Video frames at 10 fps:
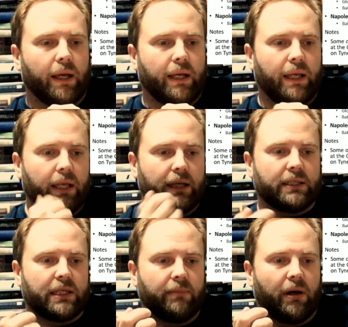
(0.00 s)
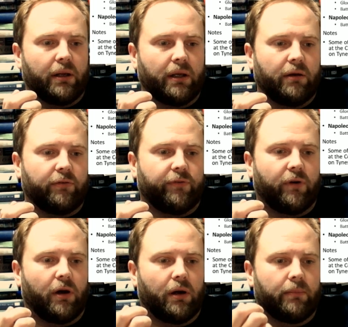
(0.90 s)
He is commanding
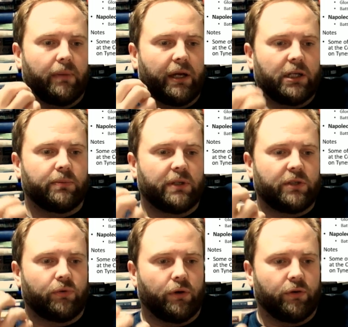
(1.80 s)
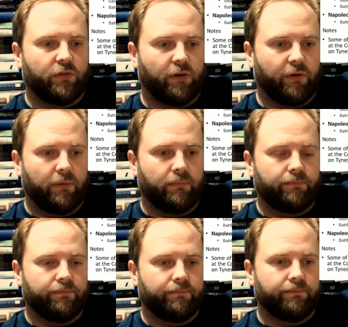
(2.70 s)
from HMS Royal Sovereign.
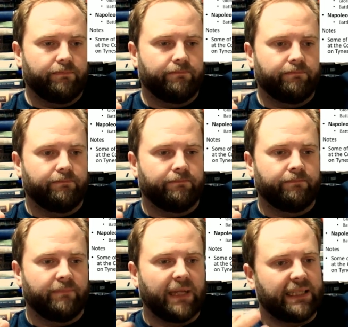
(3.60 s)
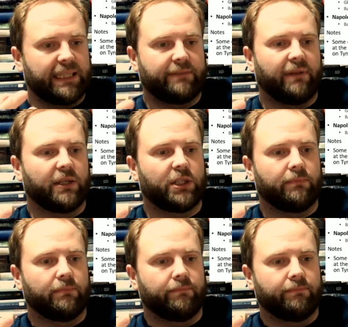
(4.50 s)
That's his flagship.
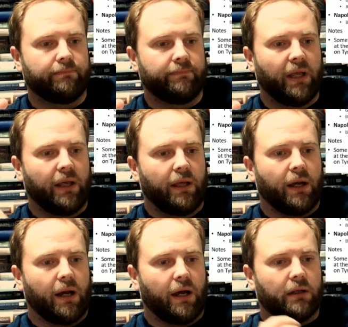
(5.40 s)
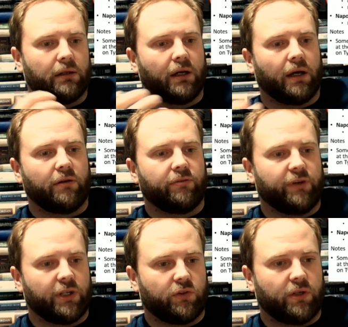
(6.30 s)
100-gun
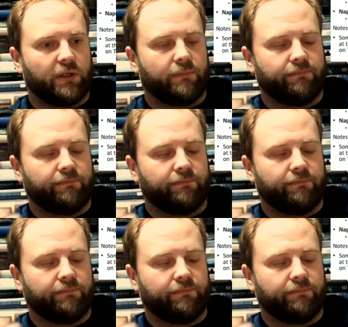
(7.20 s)
first rate.